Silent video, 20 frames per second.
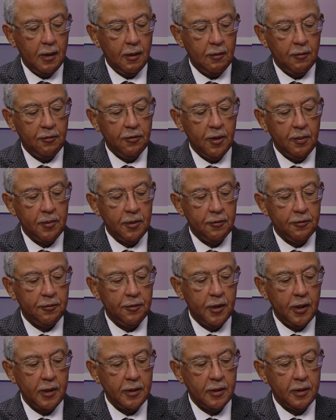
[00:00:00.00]
from the
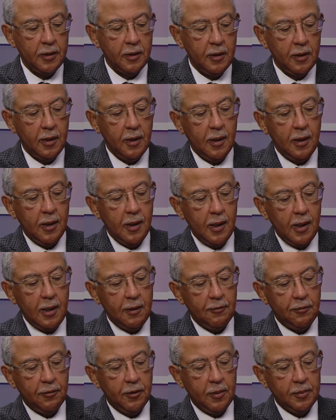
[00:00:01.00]
front,
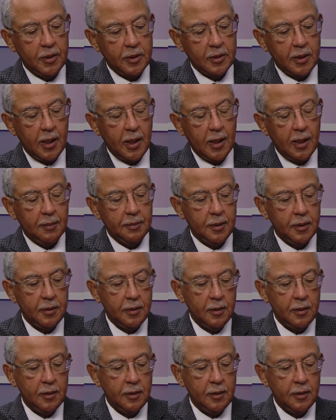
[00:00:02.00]
and from the top.